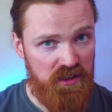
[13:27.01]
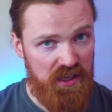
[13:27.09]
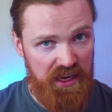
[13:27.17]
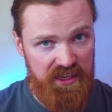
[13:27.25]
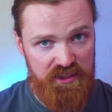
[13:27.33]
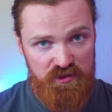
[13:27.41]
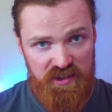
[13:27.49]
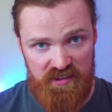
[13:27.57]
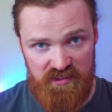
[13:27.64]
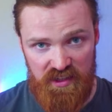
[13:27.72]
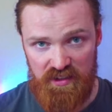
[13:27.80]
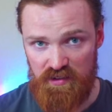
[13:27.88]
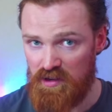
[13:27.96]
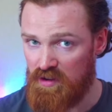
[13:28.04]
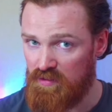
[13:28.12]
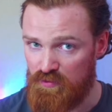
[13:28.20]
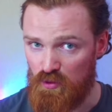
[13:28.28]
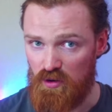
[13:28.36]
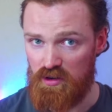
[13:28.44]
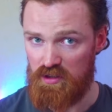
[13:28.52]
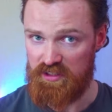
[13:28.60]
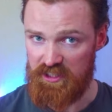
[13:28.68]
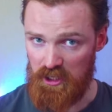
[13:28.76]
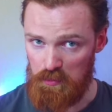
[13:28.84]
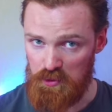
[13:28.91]
a new DeckTech for
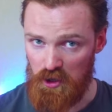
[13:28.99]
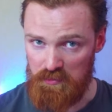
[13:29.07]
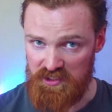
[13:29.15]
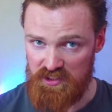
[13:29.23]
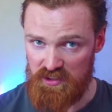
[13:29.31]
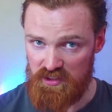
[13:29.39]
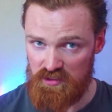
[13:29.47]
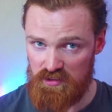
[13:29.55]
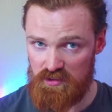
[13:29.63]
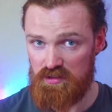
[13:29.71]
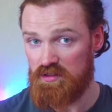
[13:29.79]
the upcoming sets.